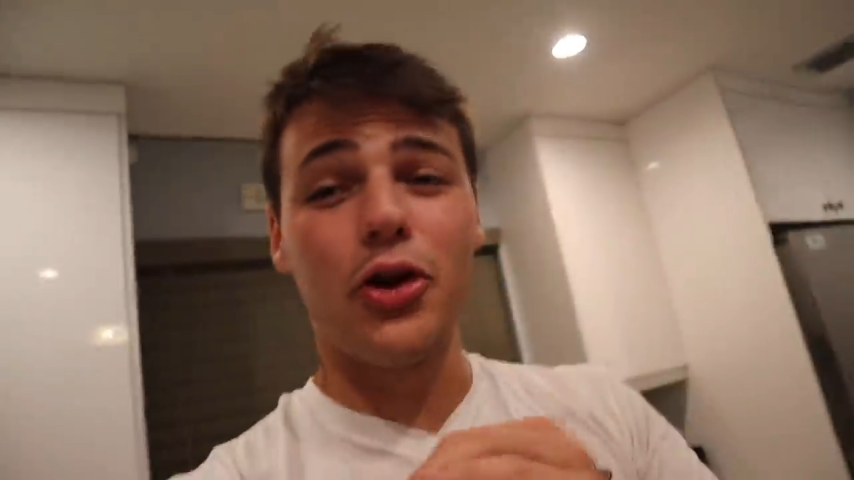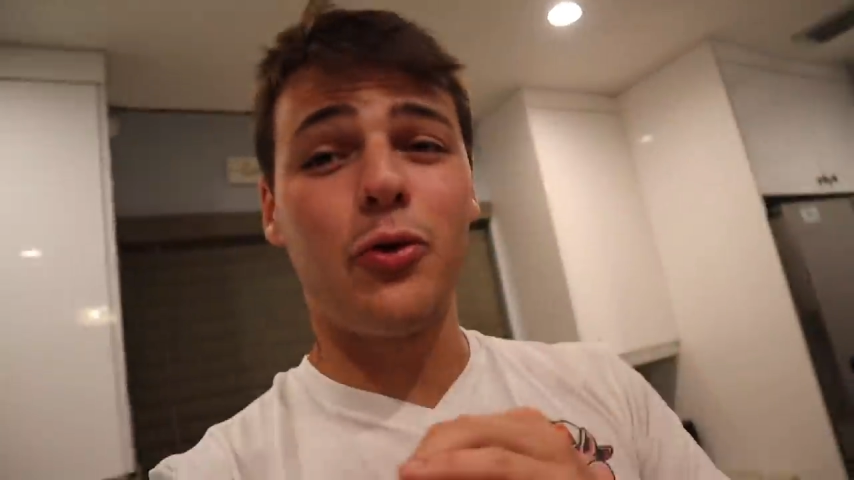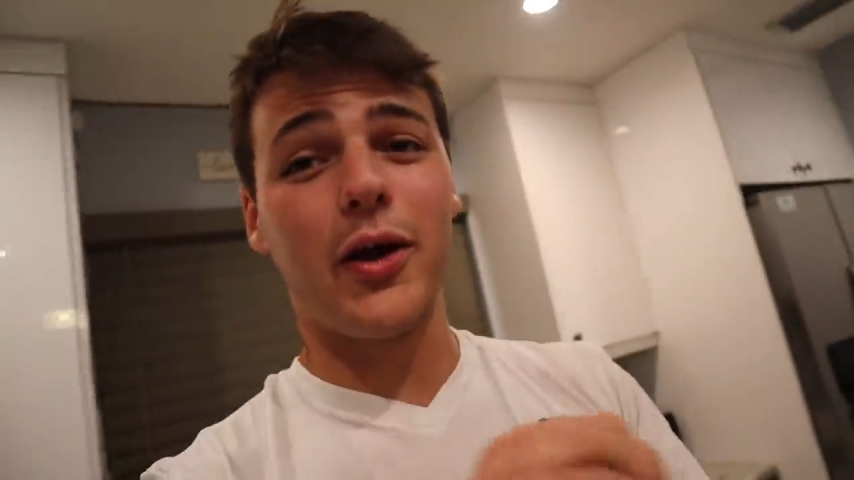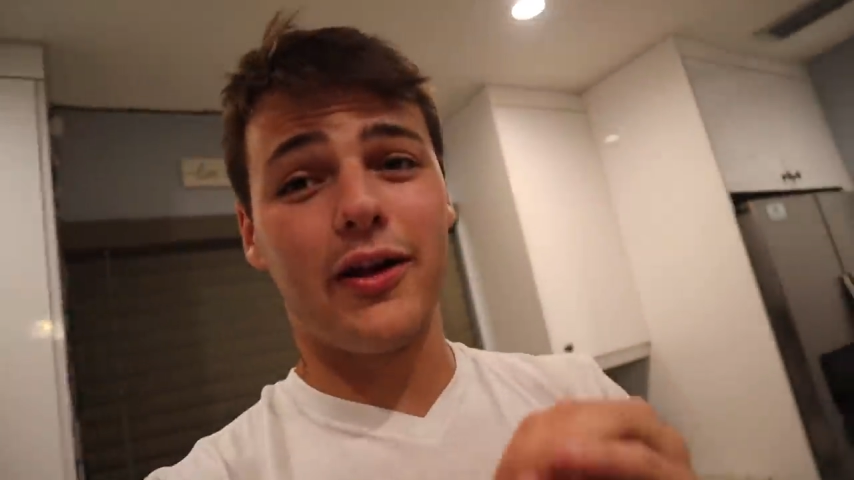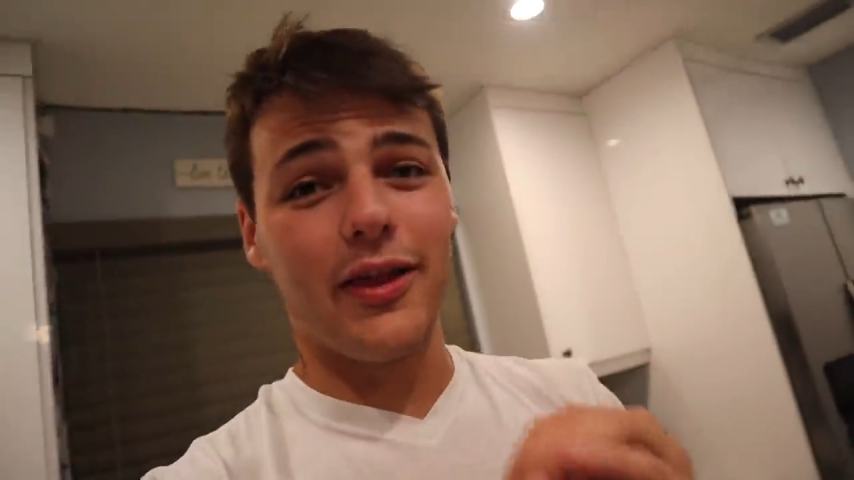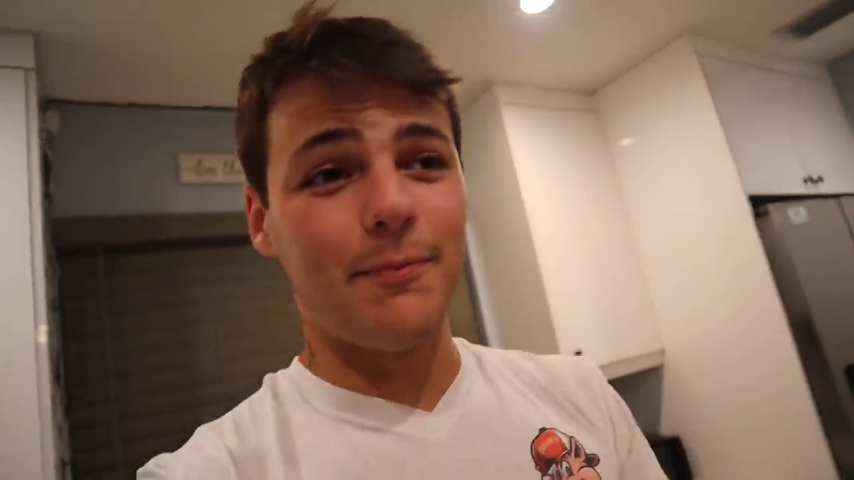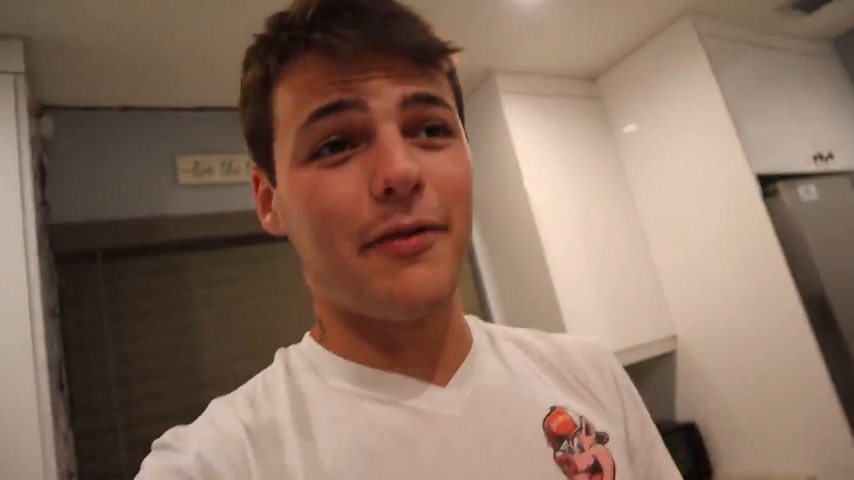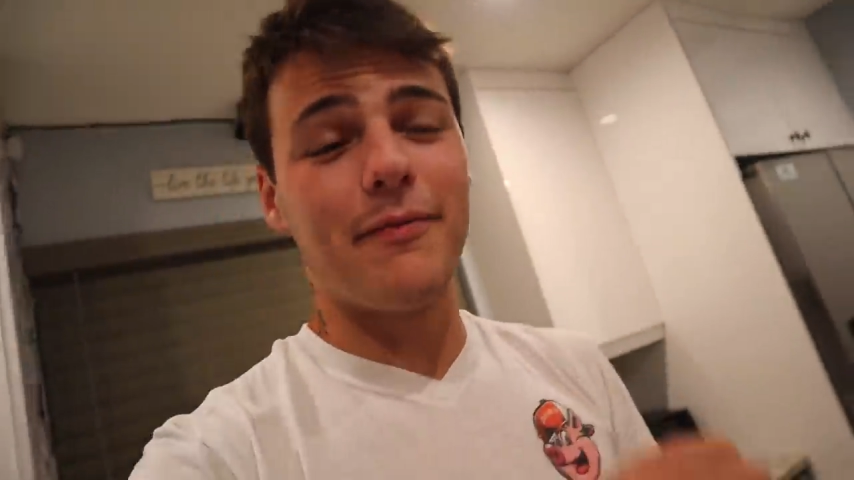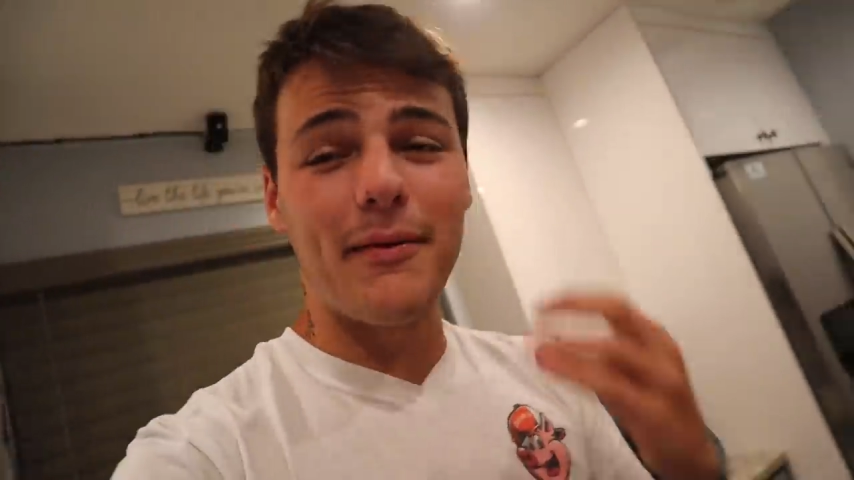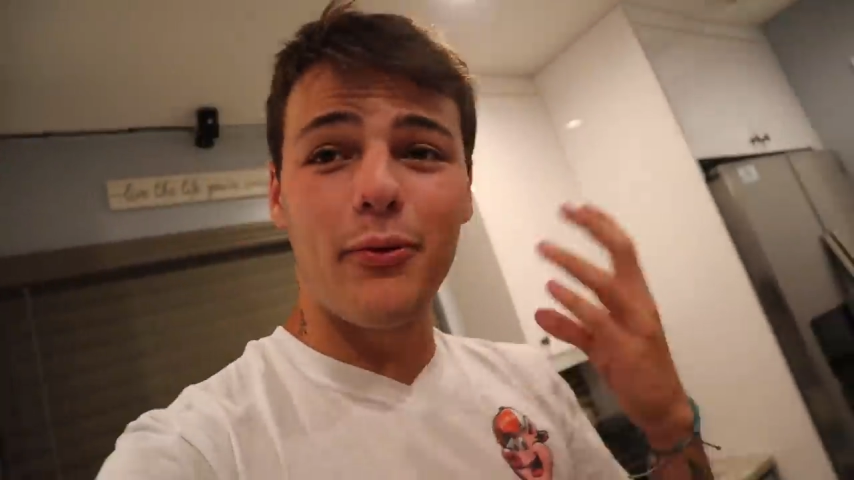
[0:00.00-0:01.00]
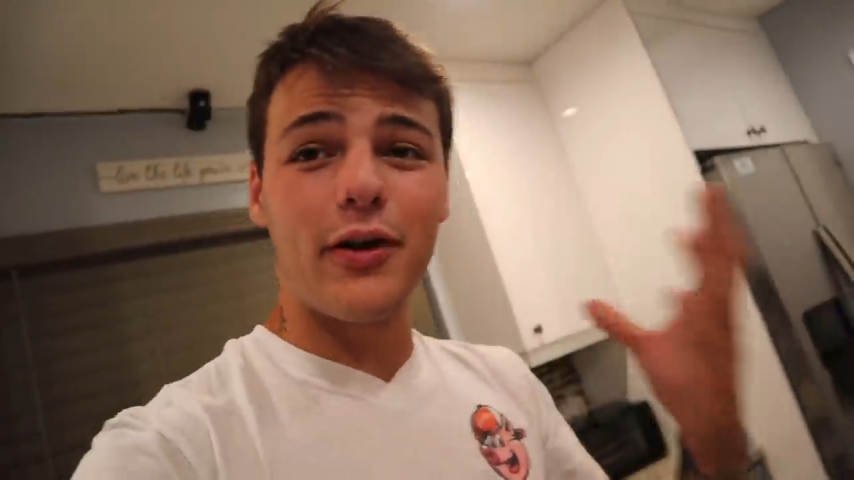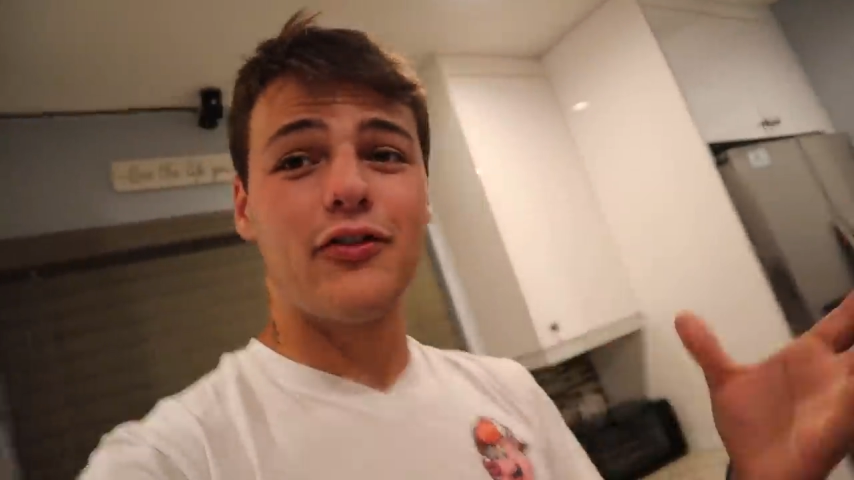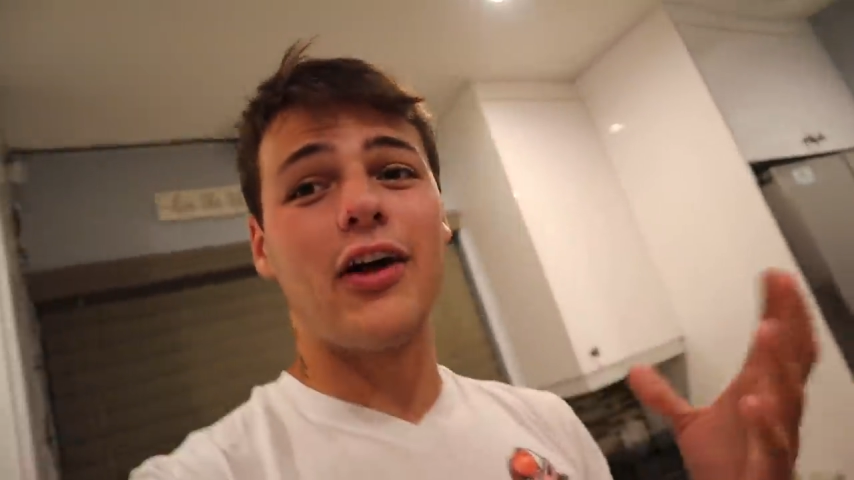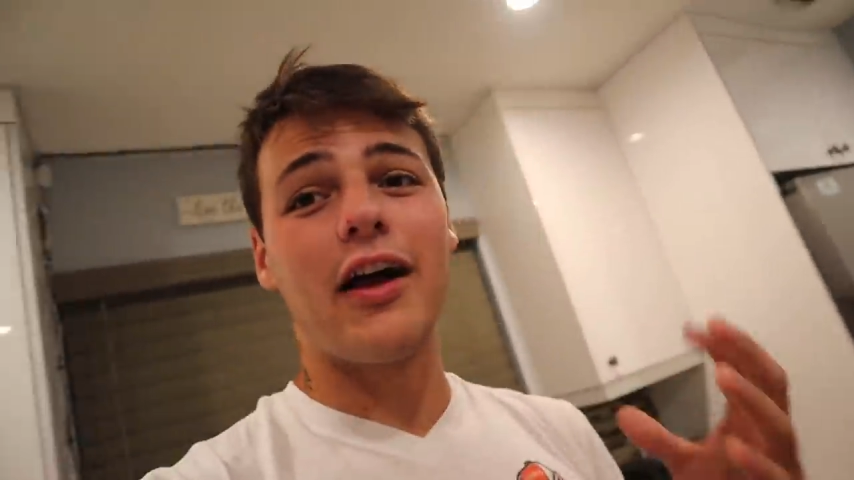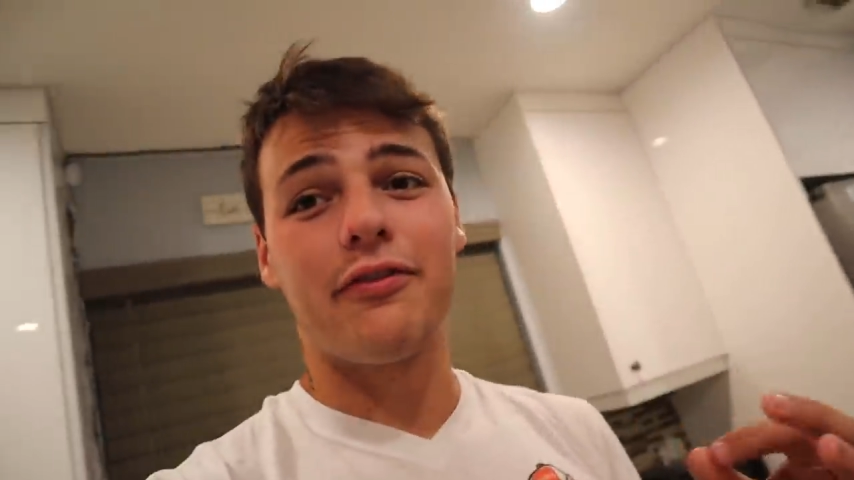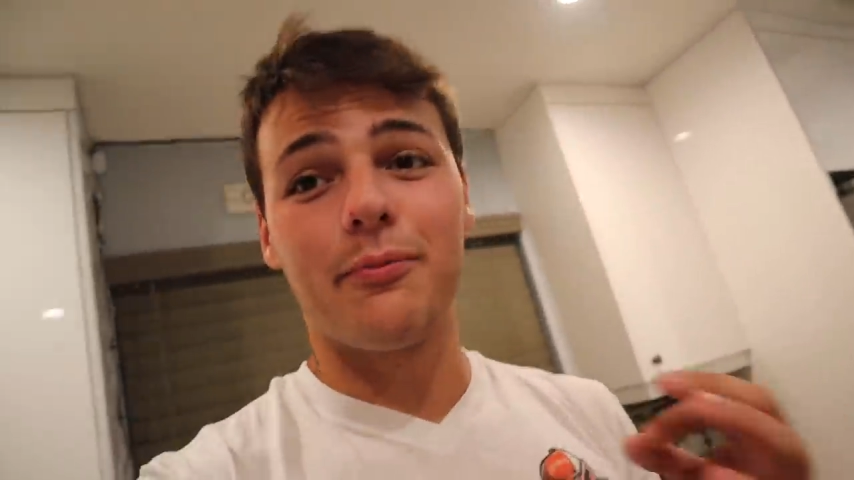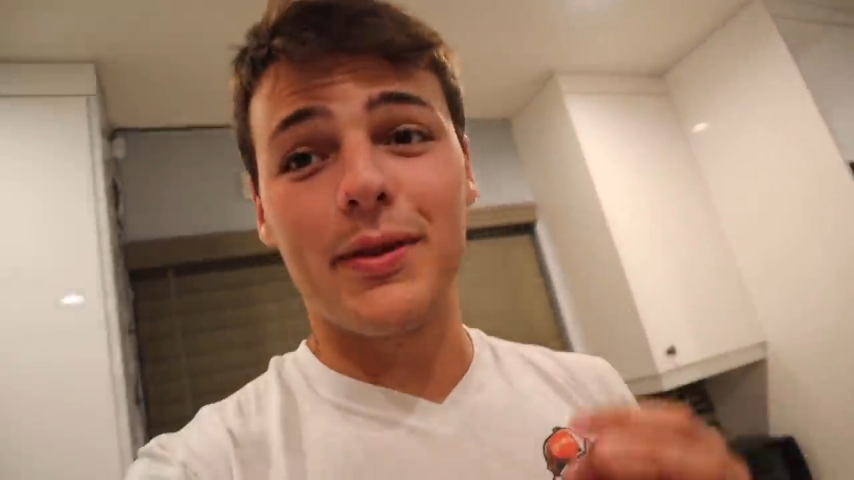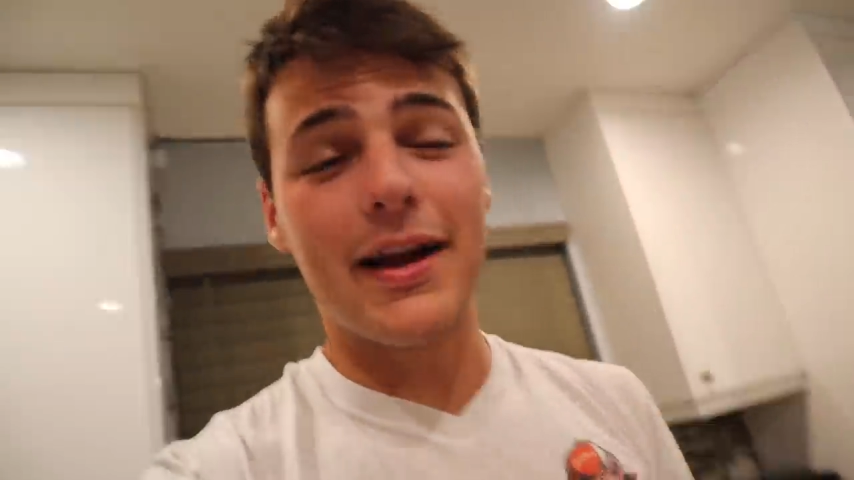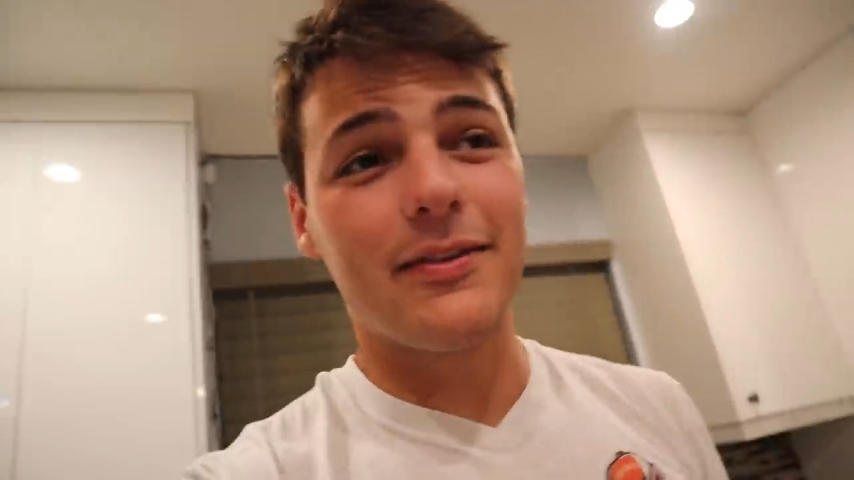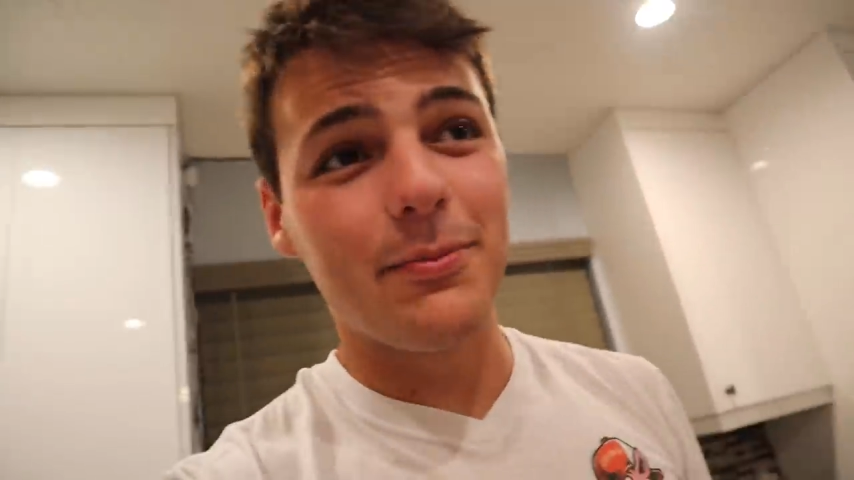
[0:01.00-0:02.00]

a quick clip of my boy Josh from Black to